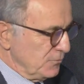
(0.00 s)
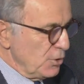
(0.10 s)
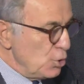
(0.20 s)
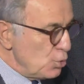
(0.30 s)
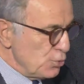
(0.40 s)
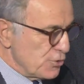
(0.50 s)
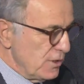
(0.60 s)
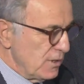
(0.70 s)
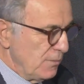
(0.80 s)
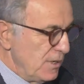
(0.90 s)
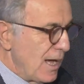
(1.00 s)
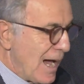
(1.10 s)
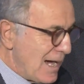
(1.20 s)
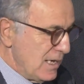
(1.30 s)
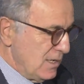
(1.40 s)
used. I mean,
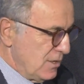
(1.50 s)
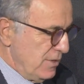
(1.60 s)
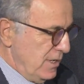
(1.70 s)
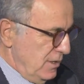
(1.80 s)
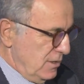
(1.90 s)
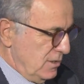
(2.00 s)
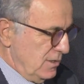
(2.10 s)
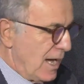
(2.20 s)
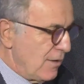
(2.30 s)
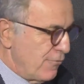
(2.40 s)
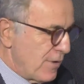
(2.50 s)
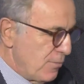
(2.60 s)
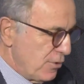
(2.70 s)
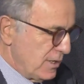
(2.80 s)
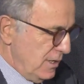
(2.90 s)
I
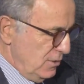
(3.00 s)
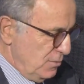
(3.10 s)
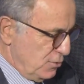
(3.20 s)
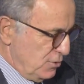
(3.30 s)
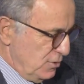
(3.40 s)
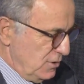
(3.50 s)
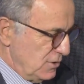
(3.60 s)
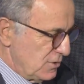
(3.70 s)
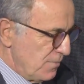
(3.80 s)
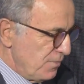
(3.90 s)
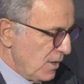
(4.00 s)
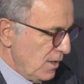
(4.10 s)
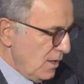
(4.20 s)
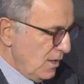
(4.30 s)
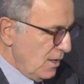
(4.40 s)
fabricate the opportunities.
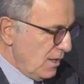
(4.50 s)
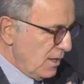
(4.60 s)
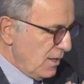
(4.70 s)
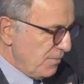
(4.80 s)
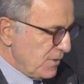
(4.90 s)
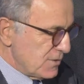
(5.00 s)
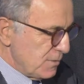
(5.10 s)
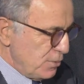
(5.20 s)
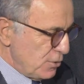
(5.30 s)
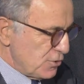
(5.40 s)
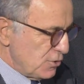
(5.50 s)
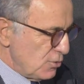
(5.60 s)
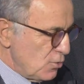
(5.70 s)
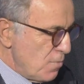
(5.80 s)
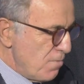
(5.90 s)
It's a
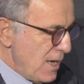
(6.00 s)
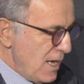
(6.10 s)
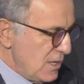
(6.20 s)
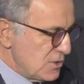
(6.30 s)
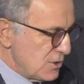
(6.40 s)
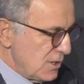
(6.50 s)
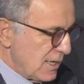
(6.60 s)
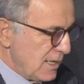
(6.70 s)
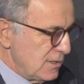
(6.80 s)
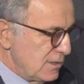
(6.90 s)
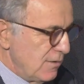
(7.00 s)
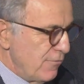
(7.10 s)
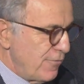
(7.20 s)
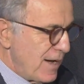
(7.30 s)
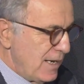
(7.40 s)
person who makes rather than
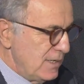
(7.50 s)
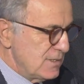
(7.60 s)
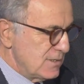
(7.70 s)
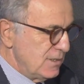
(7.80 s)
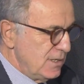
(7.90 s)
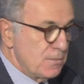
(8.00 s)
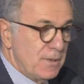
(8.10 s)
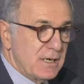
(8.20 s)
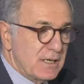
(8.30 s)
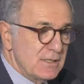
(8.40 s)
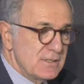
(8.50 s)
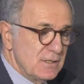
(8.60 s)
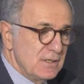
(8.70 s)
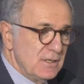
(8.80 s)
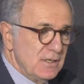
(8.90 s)
finds their markets.
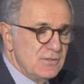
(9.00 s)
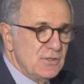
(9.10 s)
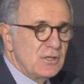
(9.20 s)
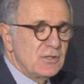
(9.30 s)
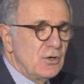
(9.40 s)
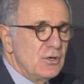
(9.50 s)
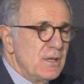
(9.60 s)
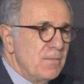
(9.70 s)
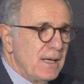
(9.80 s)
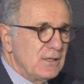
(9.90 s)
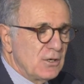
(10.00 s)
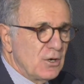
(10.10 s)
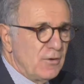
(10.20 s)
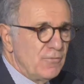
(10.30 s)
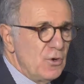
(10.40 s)
It's not only a matter
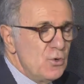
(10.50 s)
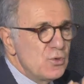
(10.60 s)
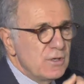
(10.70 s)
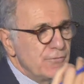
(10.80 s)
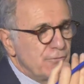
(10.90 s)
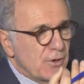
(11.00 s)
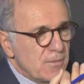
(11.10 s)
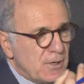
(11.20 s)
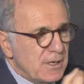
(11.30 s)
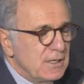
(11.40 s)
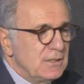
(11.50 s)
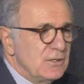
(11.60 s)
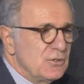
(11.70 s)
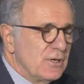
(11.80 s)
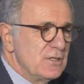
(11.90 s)
of looking for a market
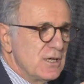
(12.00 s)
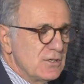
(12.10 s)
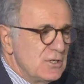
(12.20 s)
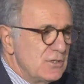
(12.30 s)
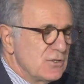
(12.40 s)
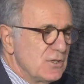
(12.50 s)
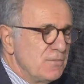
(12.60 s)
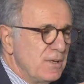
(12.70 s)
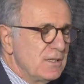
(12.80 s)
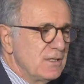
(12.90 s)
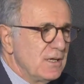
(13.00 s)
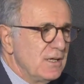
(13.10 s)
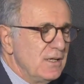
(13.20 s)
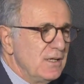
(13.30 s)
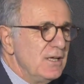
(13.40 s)
that already exists, but
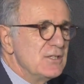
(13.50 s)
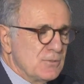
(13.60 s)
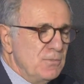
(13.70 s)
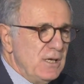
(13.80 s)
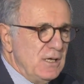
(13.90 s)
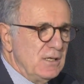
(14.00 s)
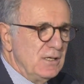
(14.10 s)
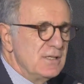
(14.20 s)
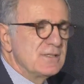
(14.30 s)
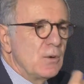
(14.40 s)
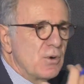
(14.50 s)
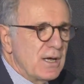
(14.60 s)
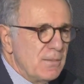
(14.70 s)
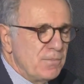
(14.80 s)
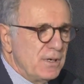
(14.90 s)
it's me, it's our
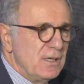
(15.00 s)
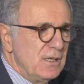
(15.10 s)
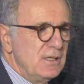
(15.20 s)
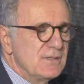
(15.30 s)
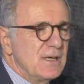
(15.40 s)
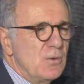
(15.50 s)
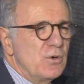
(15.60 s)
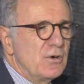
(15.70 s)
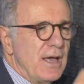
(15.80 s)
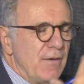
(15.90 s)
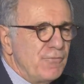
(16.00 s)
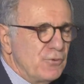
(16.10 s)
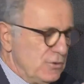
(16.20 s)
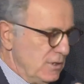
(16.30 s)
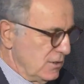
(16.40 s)
company, it's our
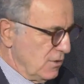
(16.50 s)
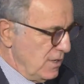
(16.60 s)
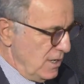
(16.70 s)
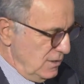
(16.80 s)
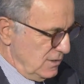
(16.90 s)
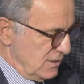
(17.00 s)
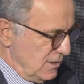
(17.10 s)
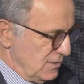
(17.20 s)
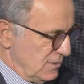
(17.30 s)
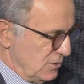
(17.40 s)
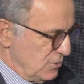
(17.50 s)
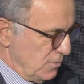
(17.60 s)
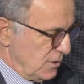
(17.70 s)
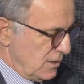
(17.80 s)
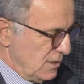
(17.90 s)
effort that creates such a
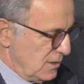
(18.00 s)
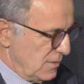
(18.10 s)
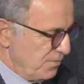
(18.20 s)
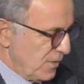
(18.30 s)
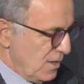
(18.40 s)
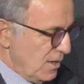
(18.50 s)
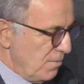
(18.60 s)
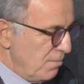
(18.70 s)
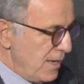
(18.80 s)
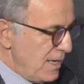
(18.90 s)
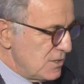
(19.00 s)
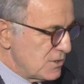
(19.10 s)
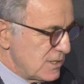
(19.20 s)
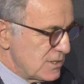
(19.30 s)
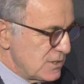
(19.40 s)
market. Makes
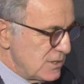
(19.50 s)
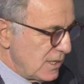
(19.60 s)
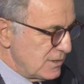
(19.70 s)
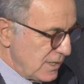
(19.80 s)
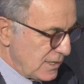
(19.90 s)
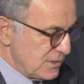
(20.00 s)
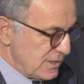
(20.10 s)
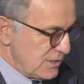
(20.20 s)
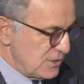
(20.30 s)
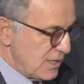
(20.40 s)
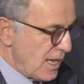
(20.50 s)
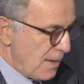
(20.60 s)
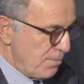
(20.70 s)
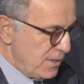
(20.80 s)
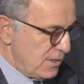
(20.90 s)
success
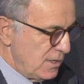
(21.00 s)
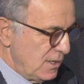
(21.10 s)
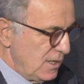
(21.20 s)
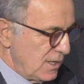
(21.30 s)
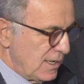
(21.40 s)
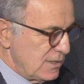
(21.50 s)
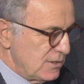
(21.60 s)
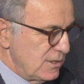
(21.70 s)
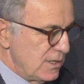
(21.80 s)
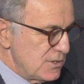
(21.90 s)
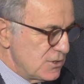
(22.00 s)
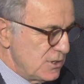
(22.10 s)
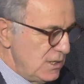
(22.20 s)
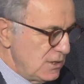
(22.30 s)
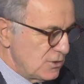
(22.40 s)
happen rather than
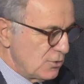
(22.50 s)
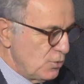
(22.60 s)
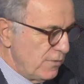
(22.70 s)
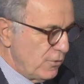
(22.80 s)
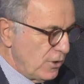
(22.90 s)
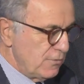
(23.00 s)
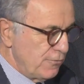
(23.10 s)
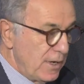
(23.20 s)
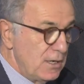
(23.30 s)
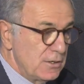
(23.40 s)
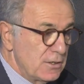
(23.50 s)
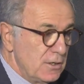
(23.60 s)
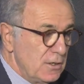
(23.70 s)
seeks to avoid failure.